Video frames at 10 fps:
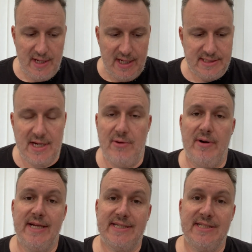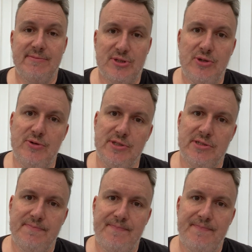So, let's get some scores.